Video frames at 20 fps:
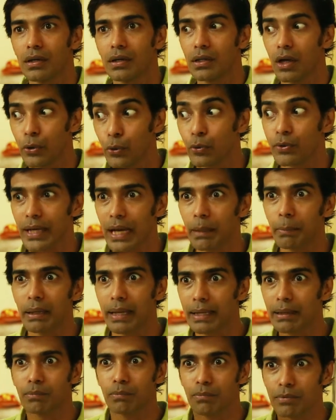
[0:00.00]
Now you tell me
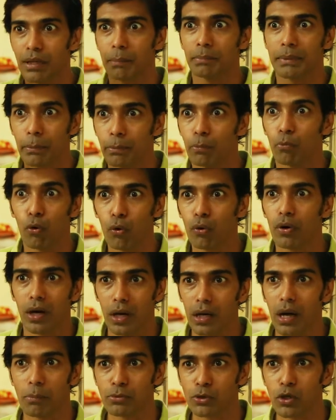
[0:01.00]
like something more
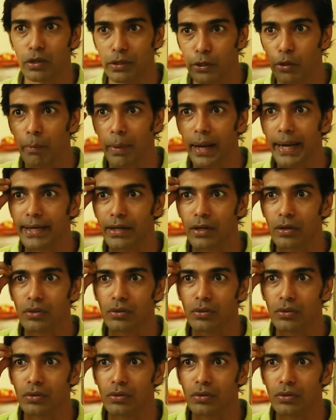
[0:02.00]
comes out in your mind,